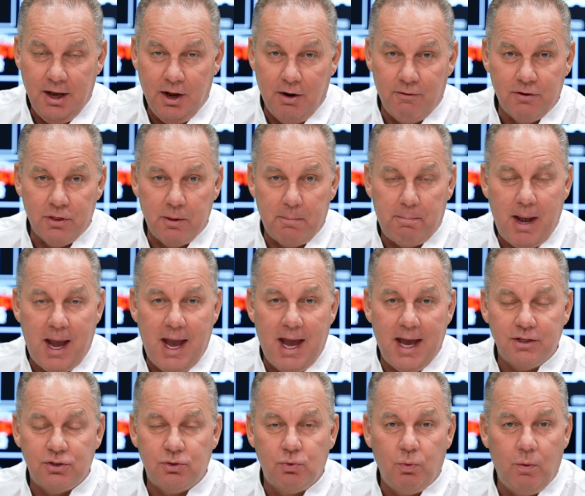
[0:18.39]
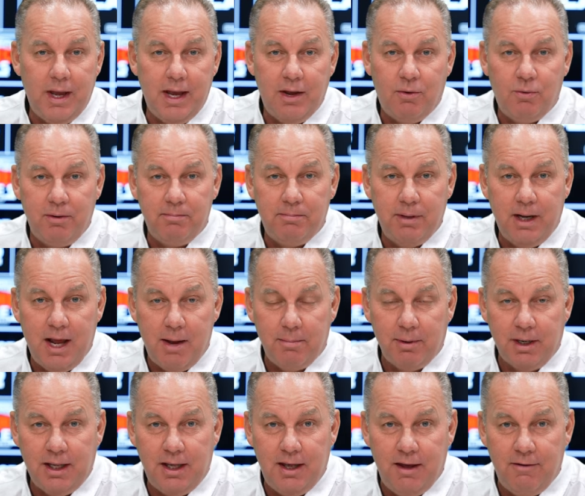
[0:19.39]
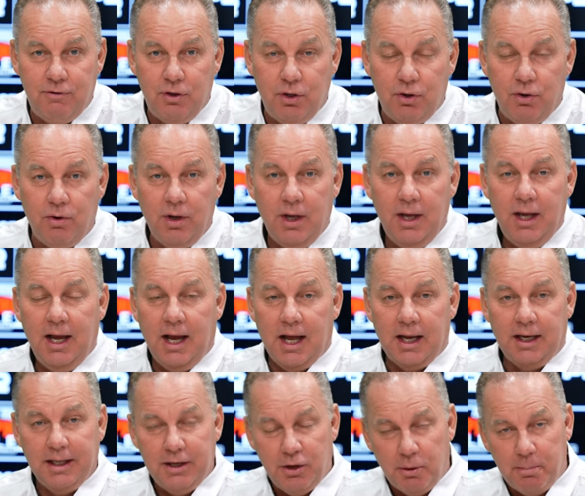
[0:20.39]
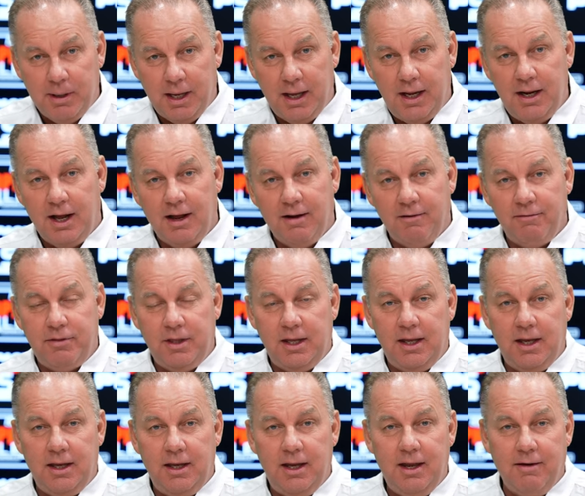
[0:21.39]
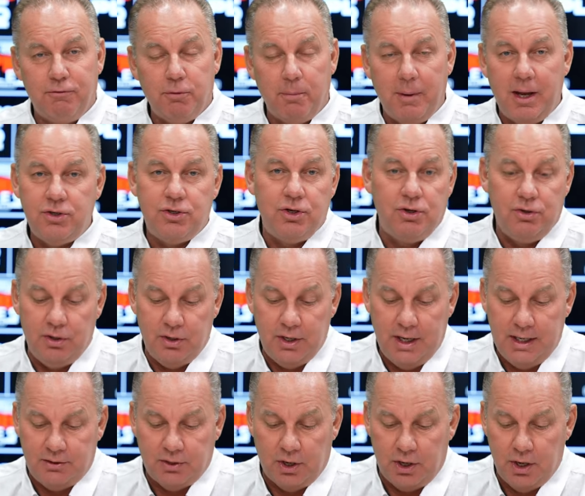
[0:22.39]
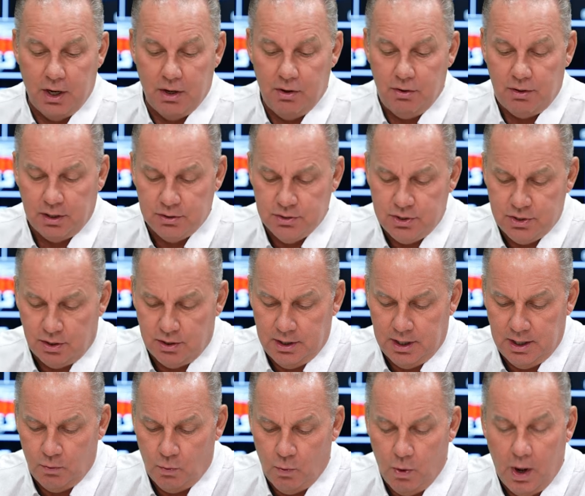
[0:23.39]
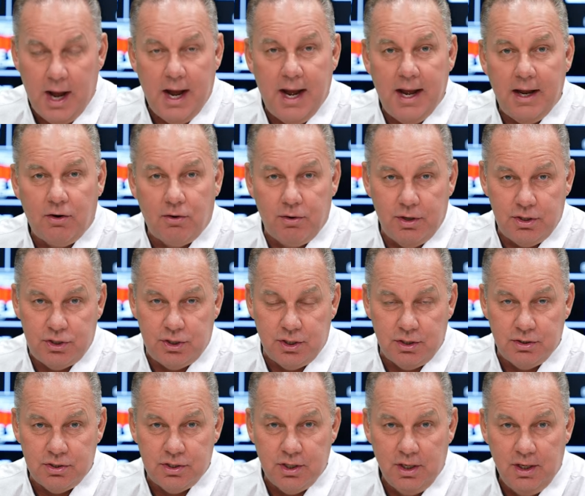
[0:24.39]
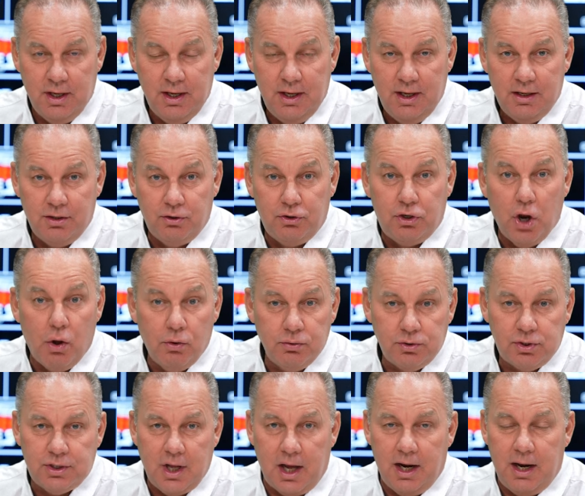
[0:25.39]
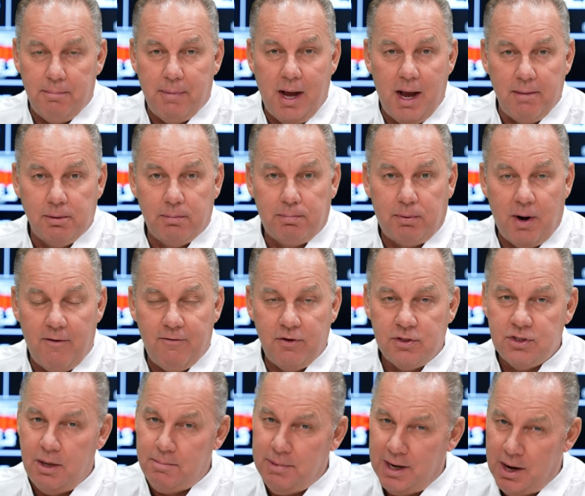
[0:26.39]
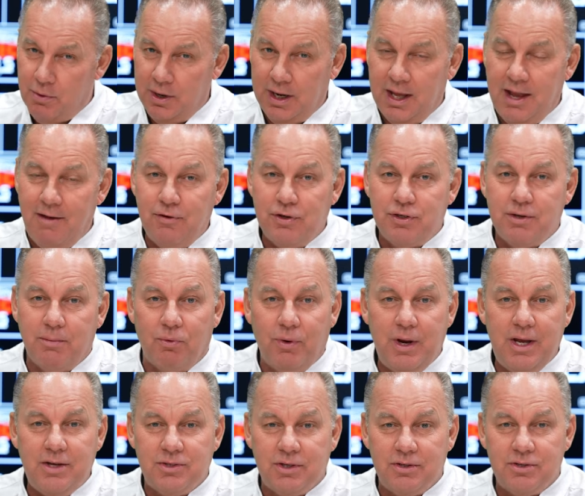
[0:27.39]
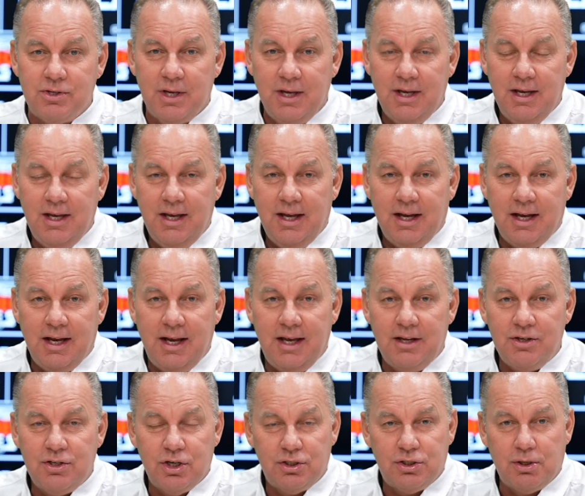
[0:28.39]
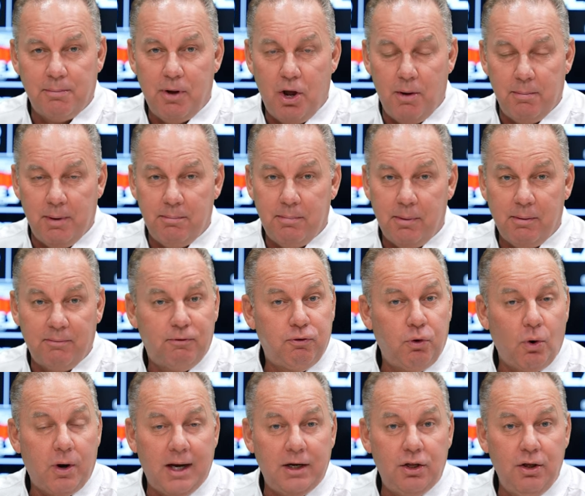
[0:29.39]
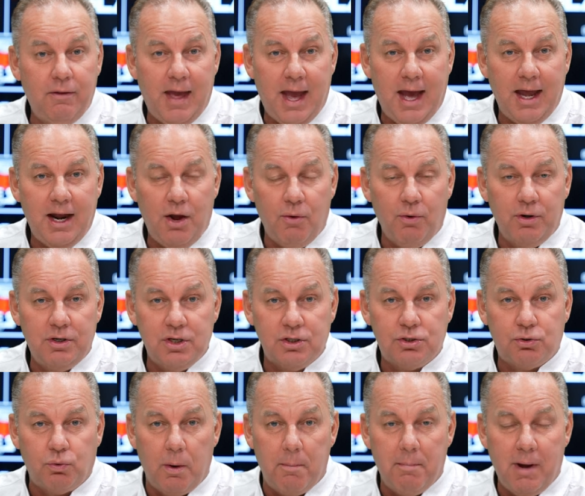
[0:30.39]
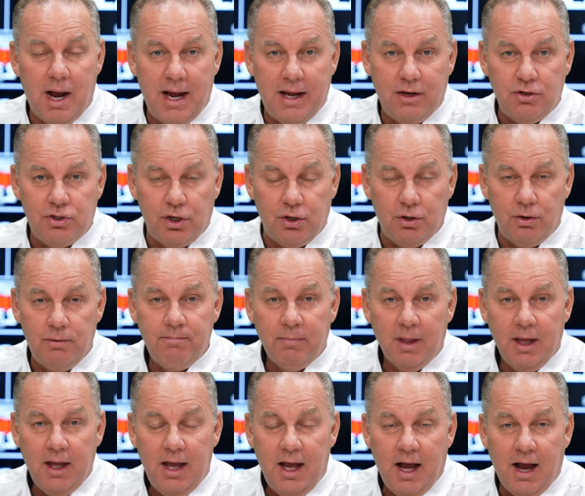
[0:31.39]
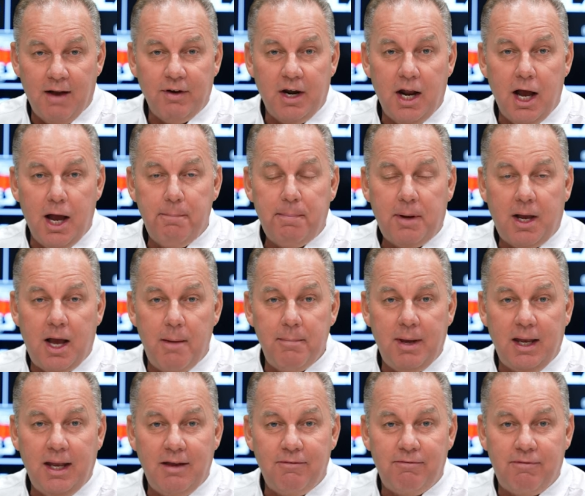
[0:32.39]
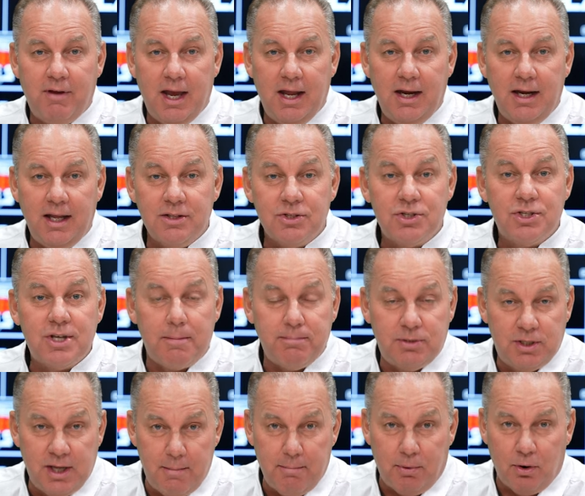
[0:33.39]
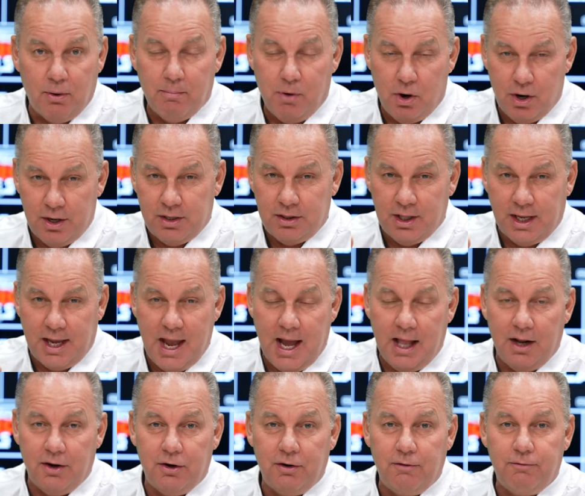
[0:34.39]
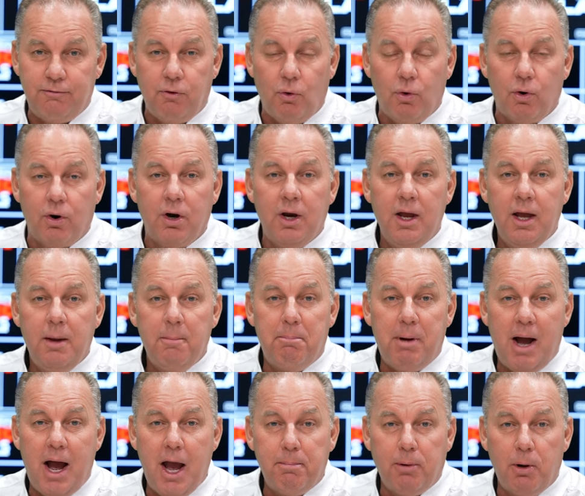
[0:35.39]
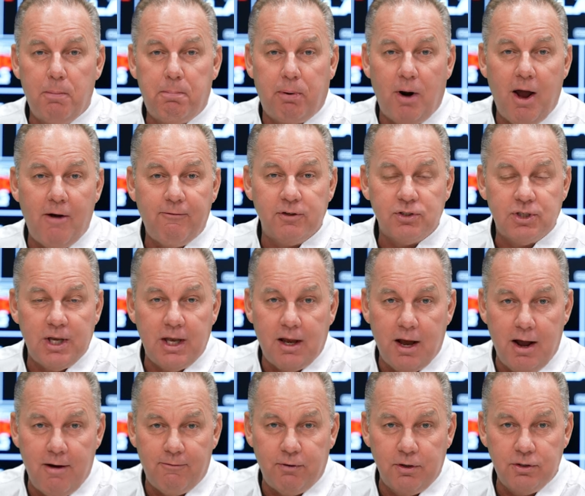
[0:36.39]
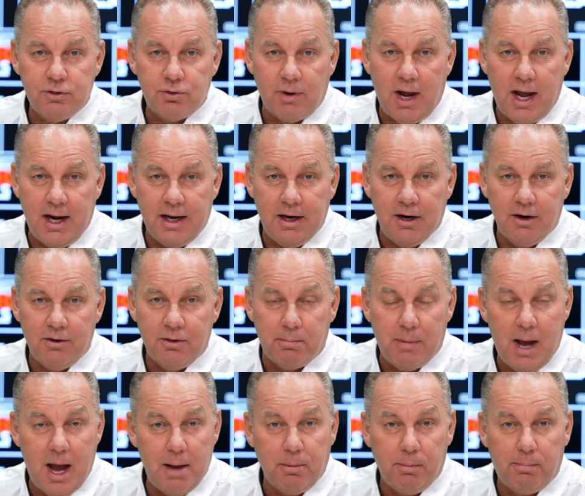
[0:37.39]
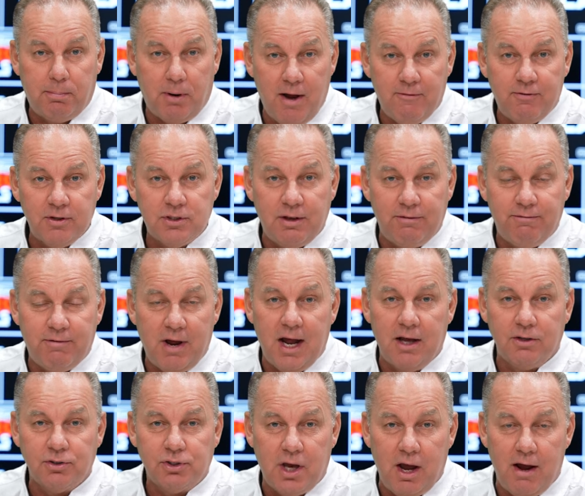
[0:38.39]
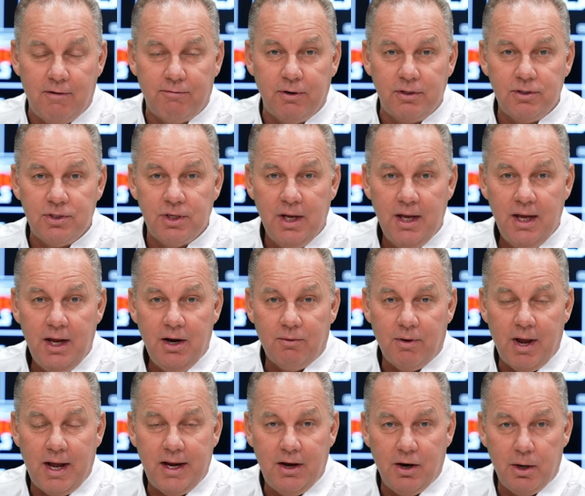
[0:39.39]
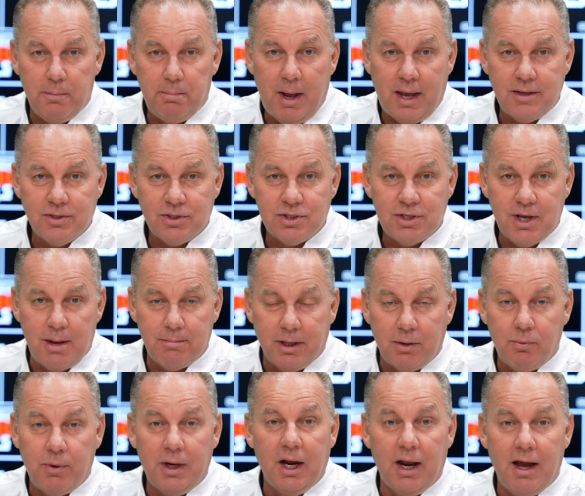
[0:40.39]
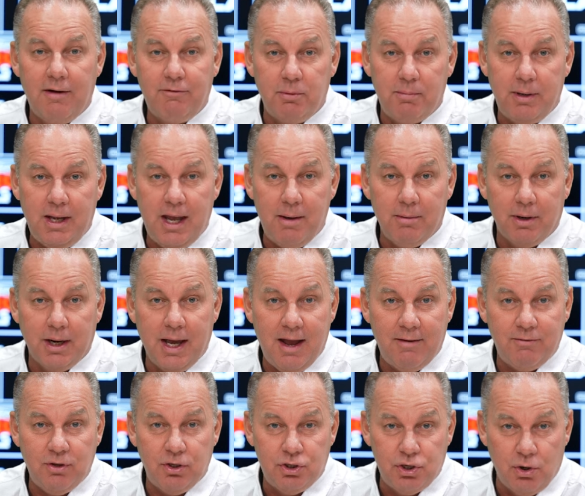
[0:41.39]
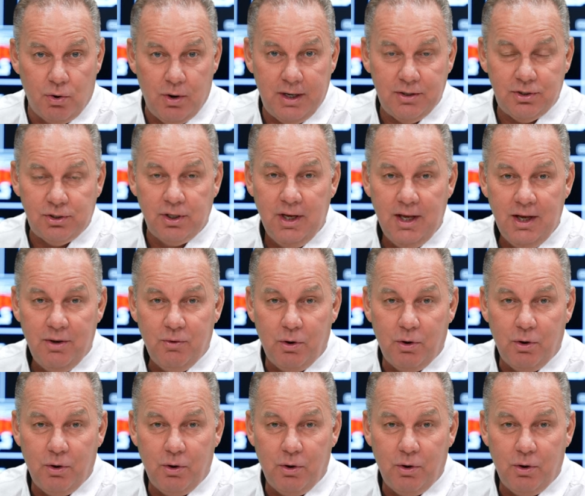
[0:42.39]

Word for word: Over the past week, we've been able to give you a little bit of the information you need to know concerning why Christians don't study Bible prophecy, but I want to give you some reasons uh, in just a moment. But before I do that, I want to just remind you of an upcoming event in September. Mark the calendar for Bible Prophecy Conference right here, the Bible Prophecy Files Conference right here at Pace Assembly. We'd love to be able to have you join us.